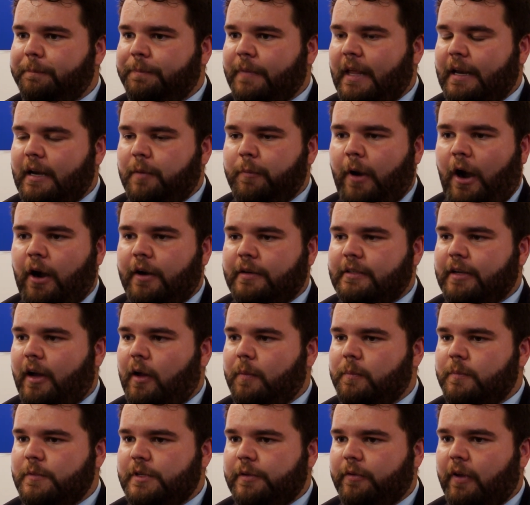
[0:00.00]
in a
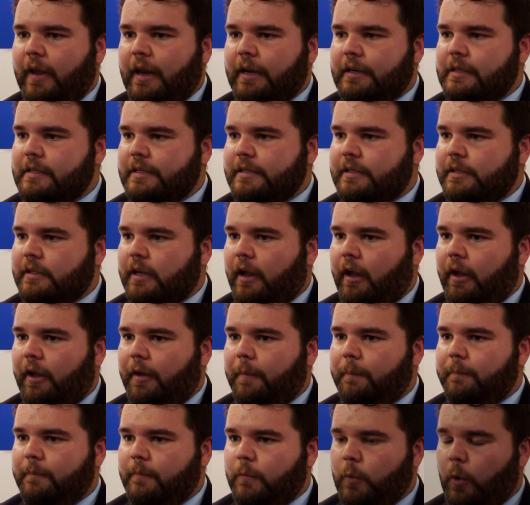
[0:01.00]
maritime surveillance
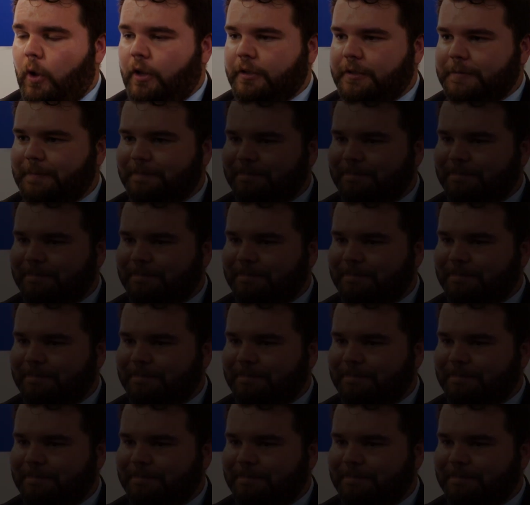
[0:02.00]
world.